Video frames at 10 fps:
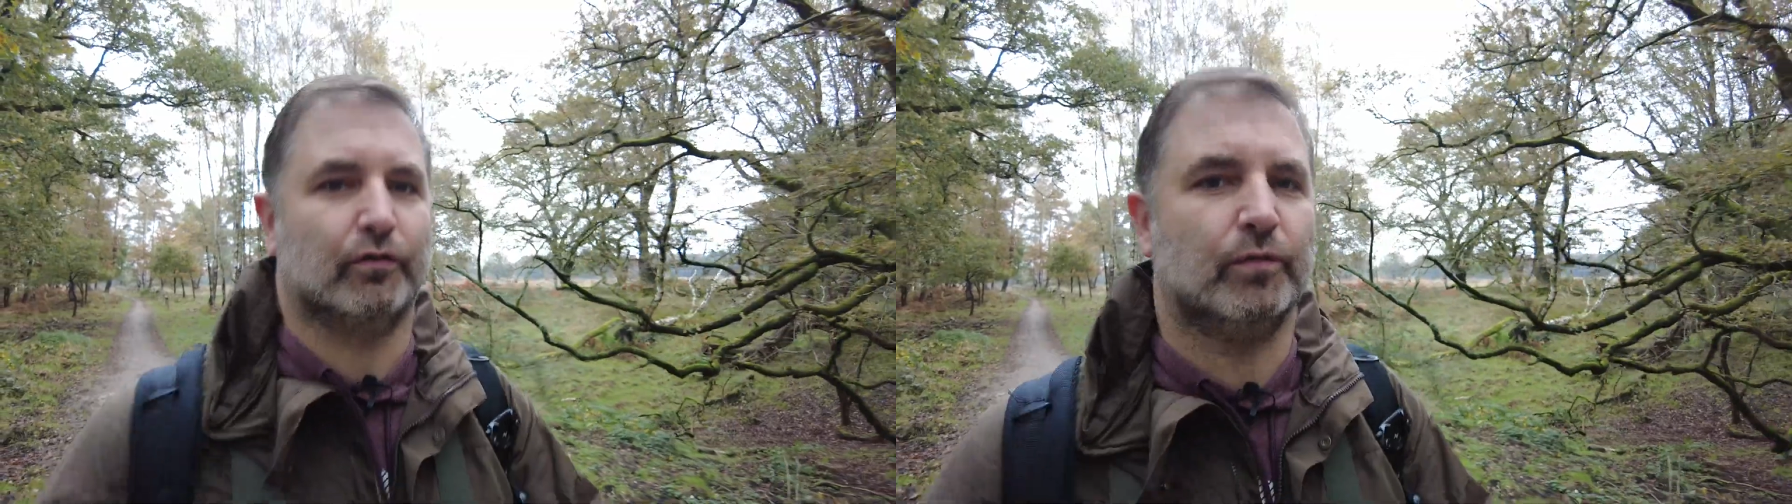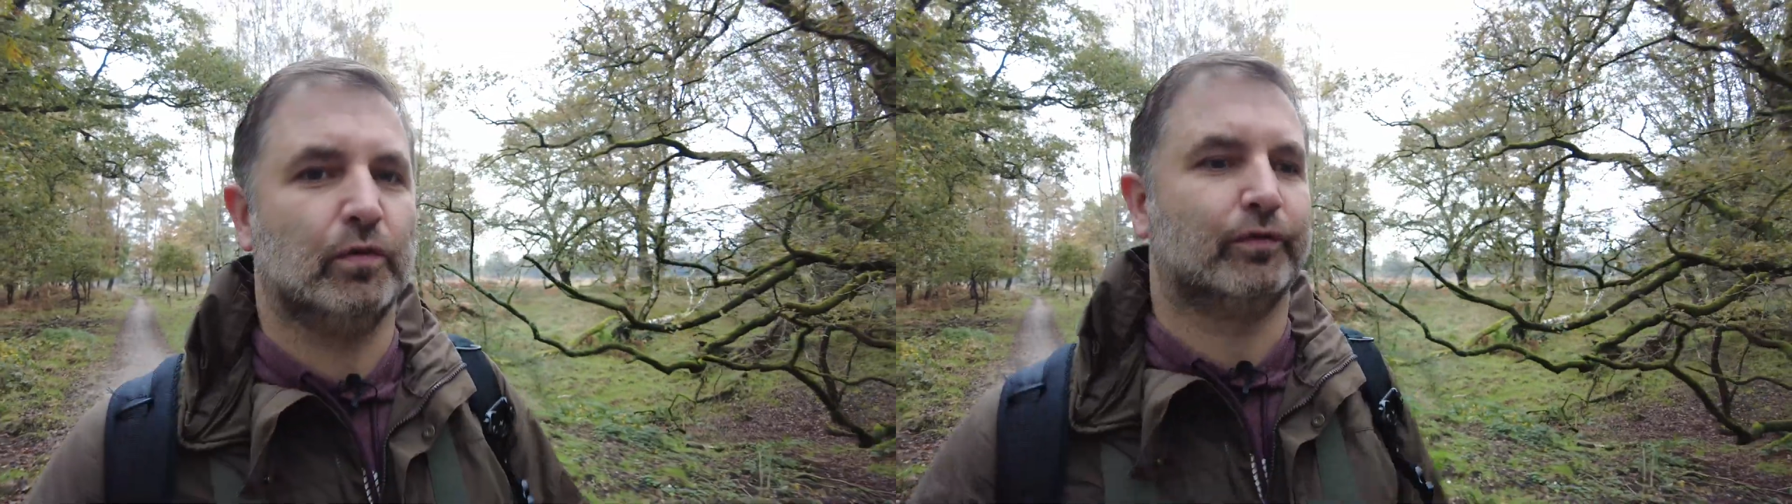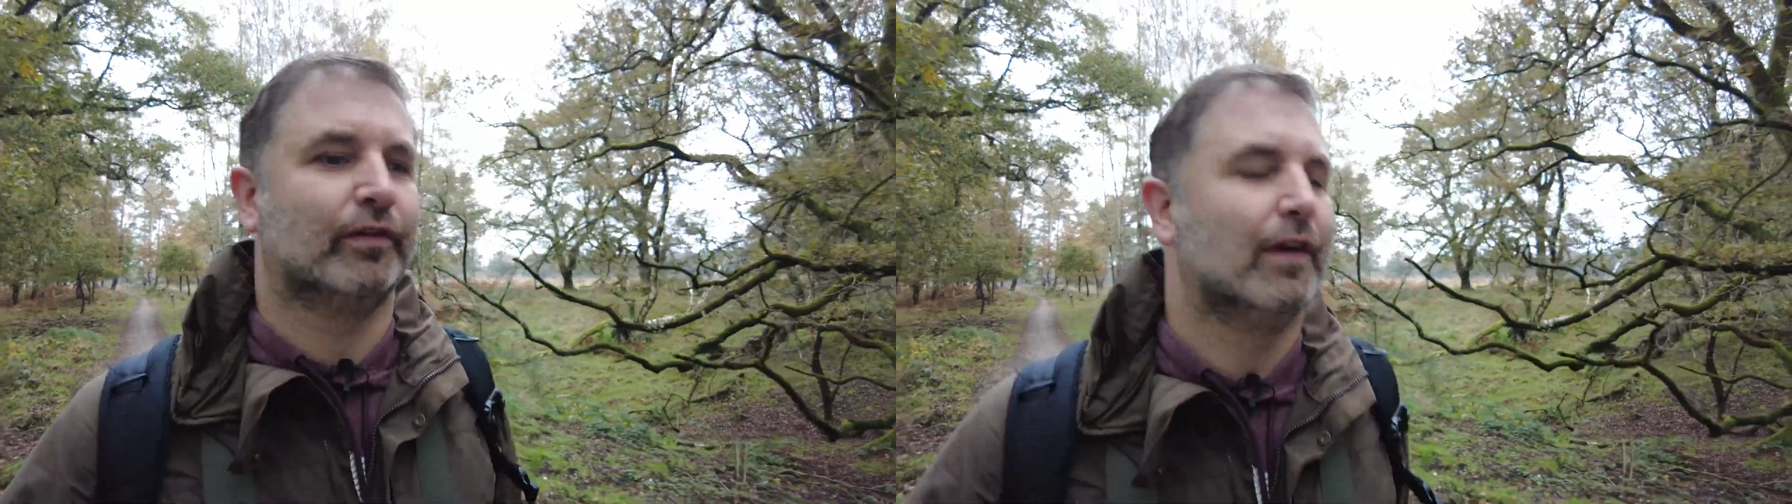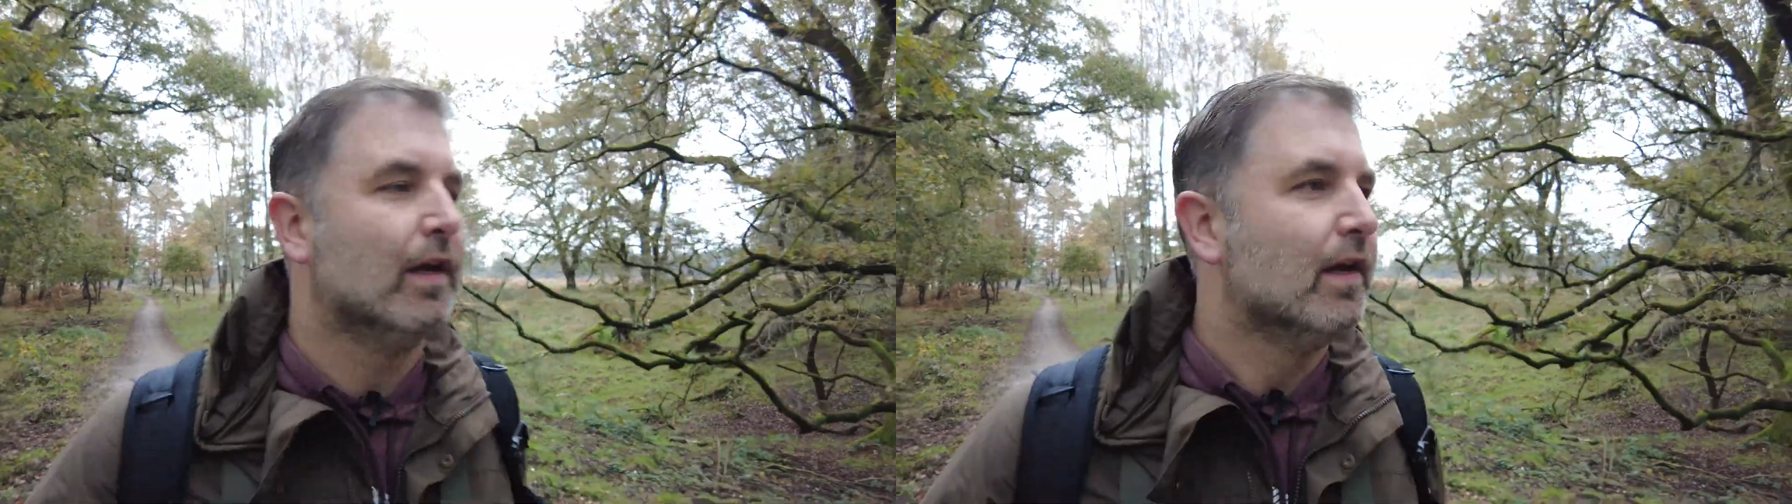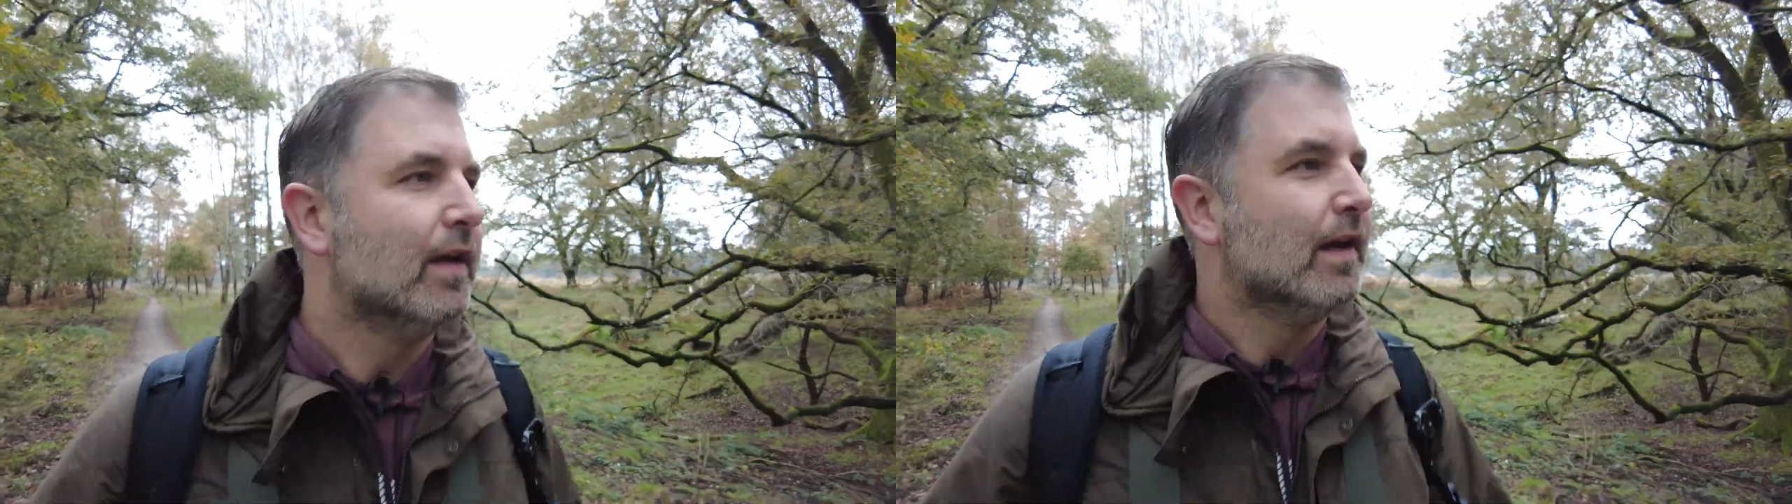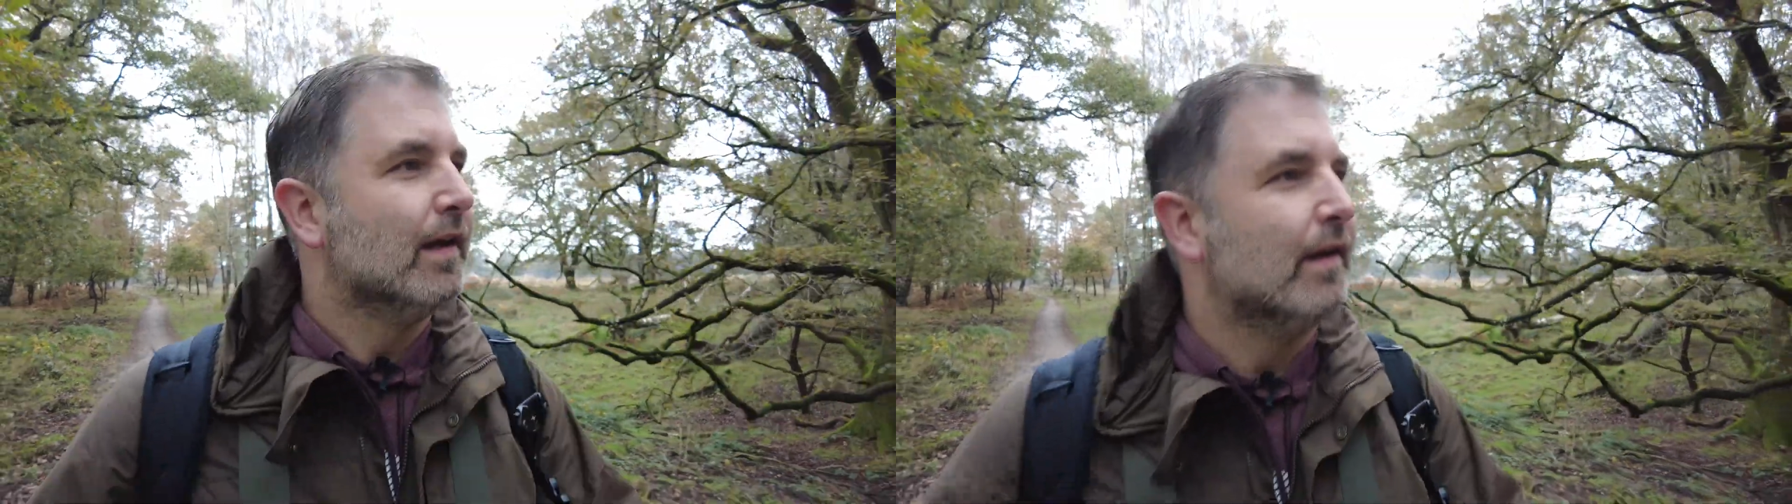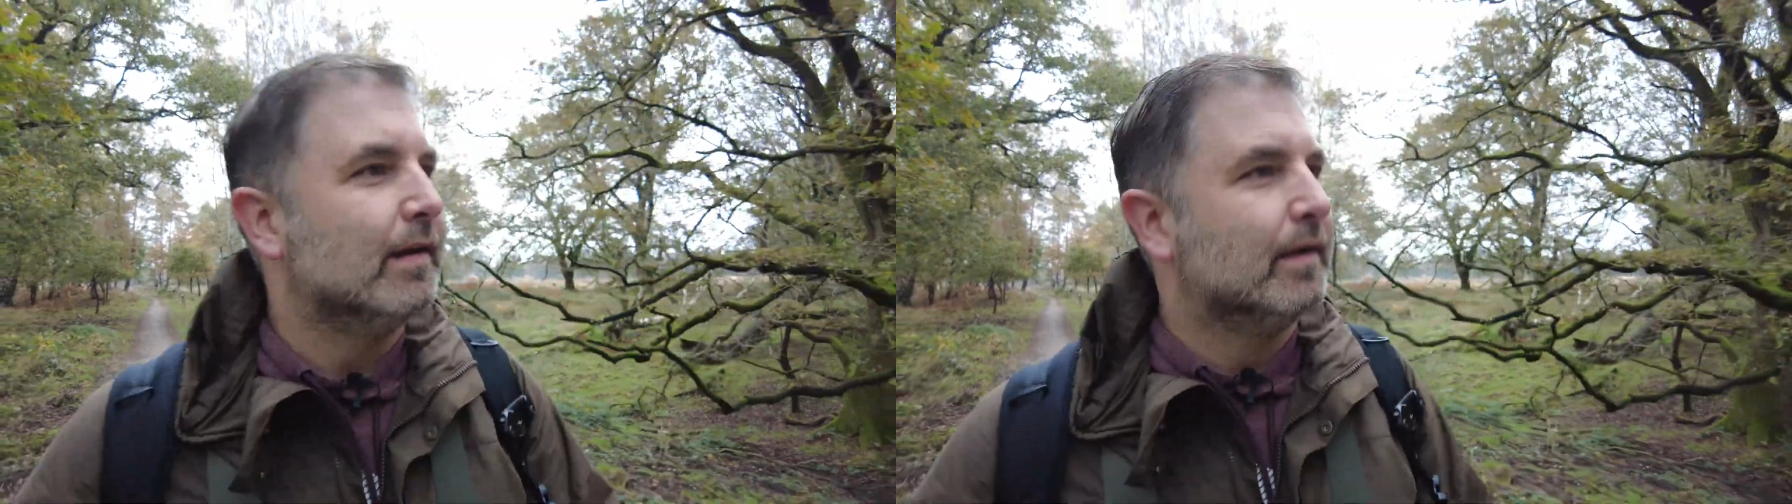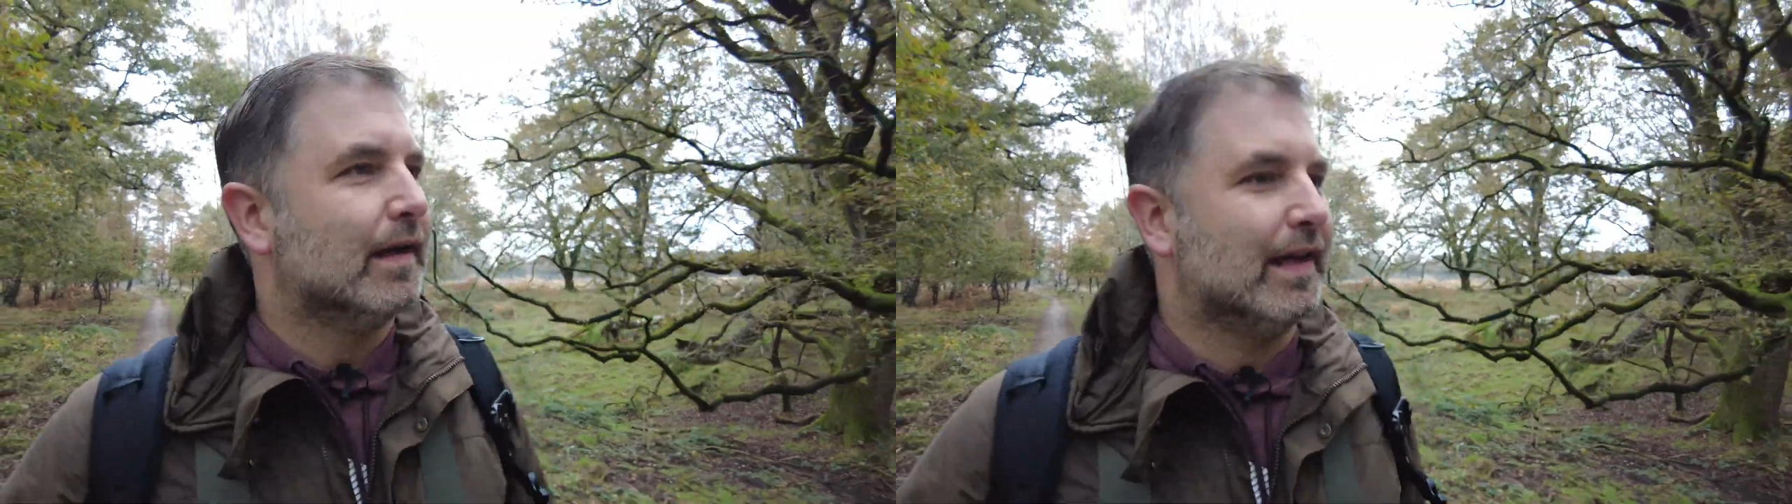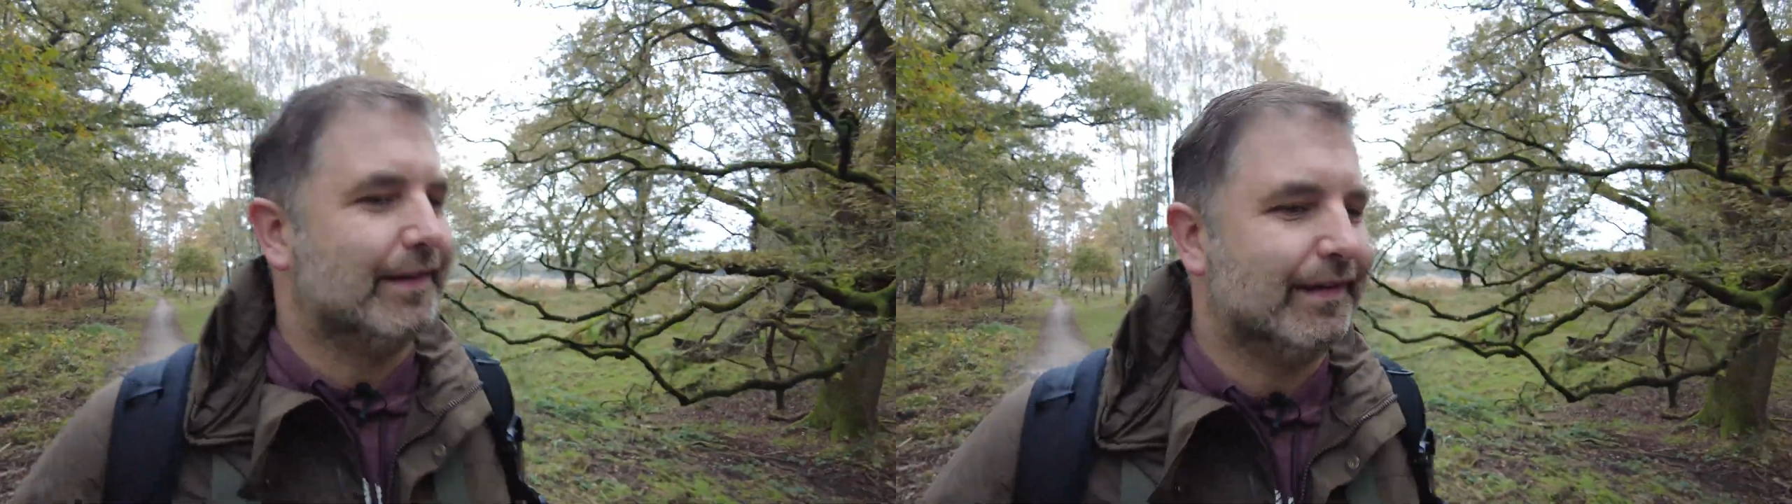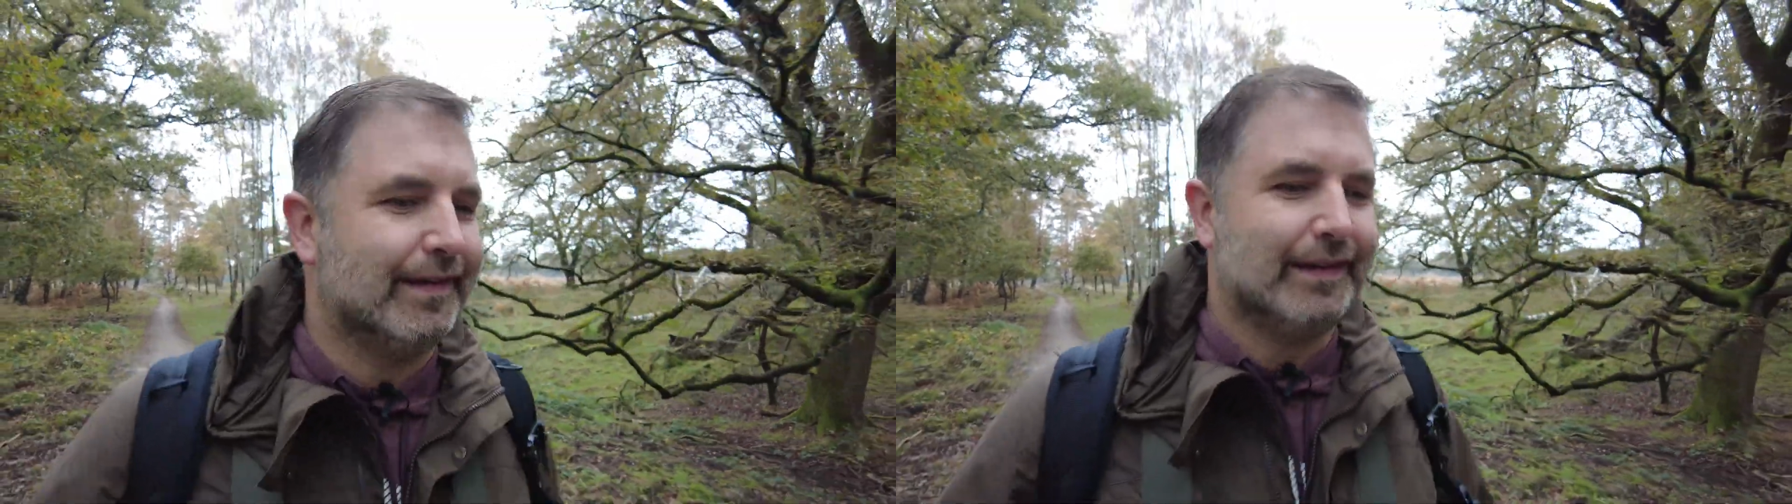wolves, and